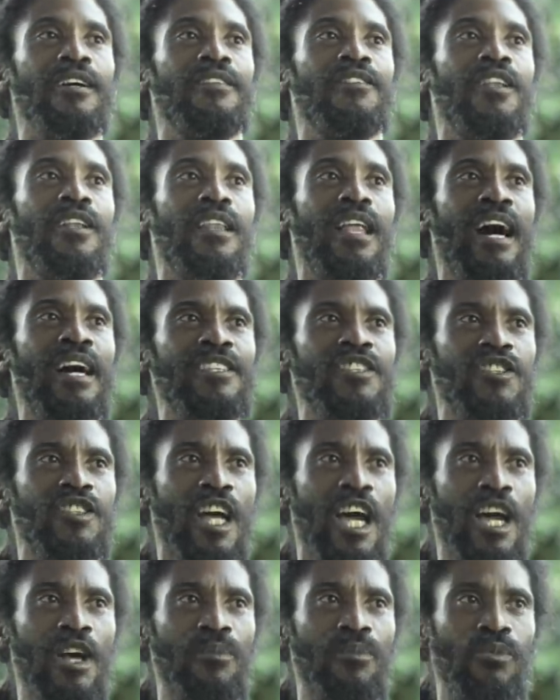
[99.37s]
The last
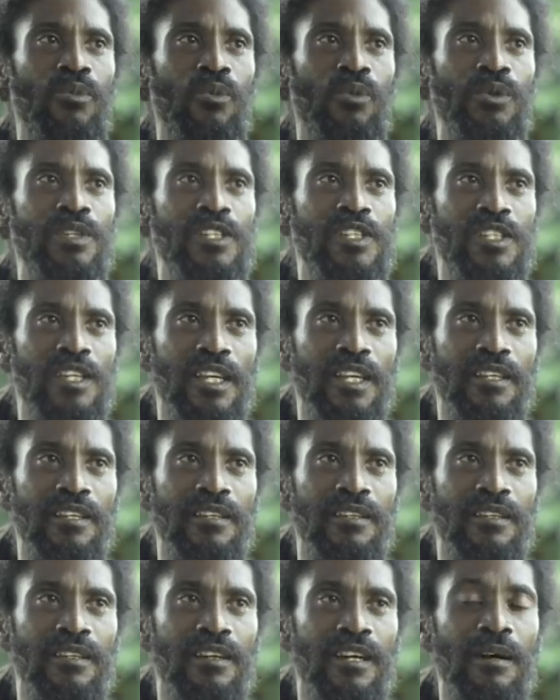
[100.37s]
time we said
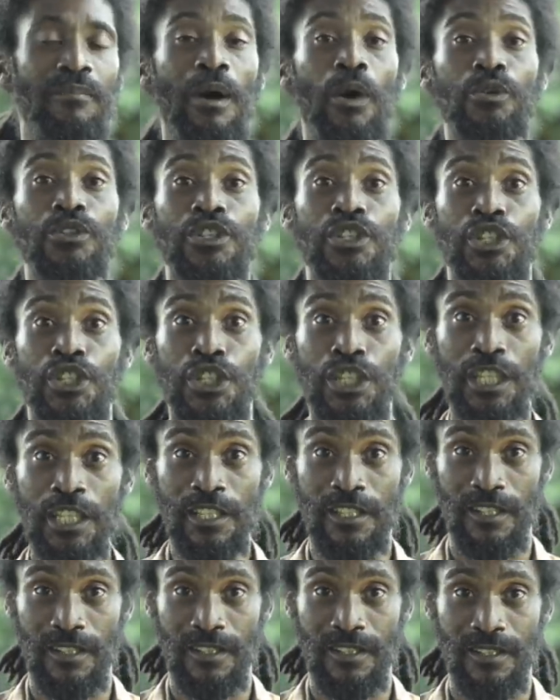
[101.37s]
about
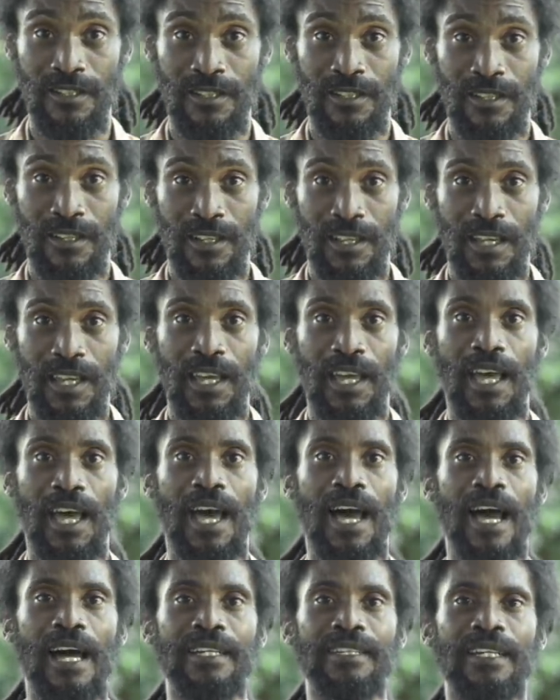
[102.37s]
Jesus,
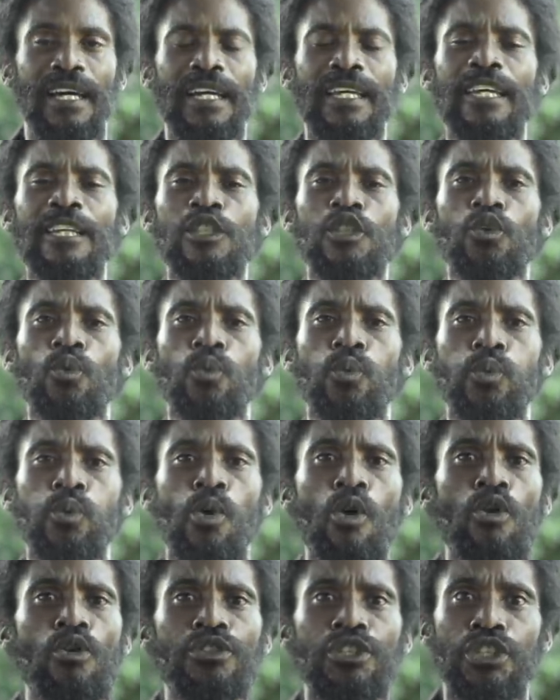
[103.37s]
and I guess the
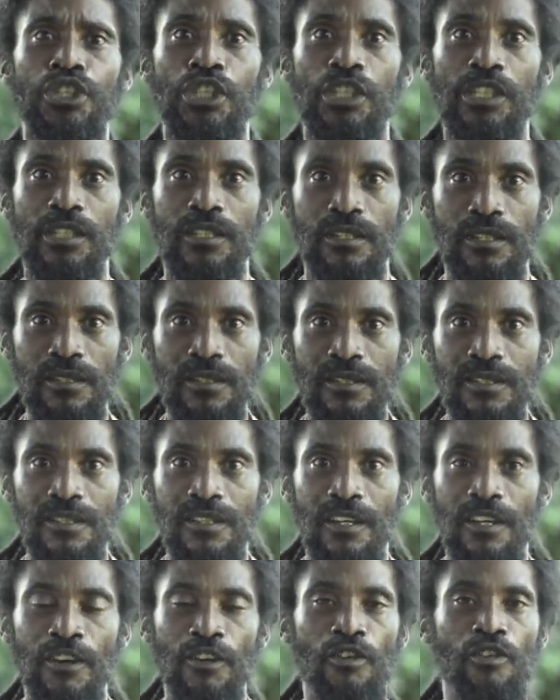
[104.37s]
word Jesus
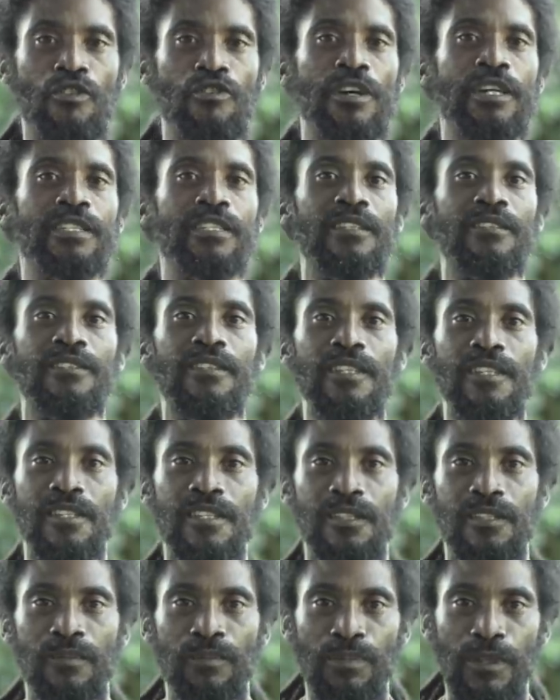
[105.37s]
created this
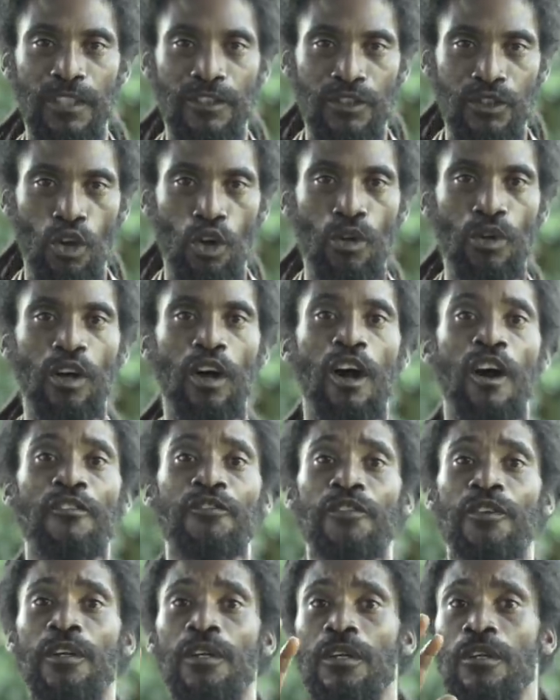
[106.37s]
plethora of
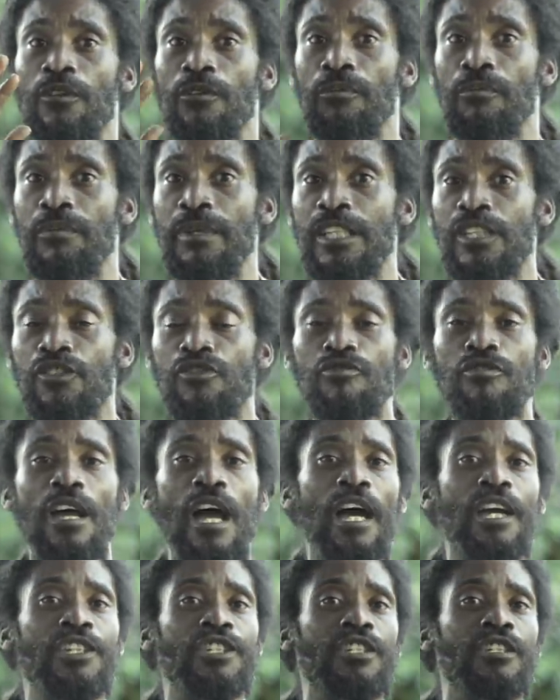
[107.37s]
mixed
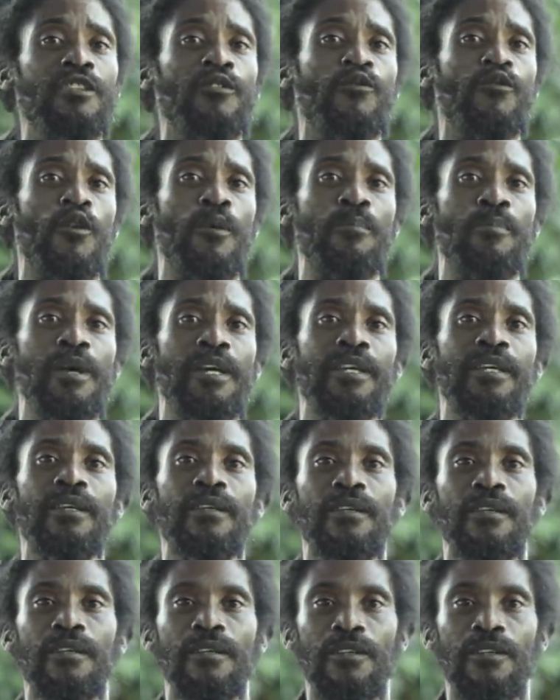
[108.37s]
reaction from many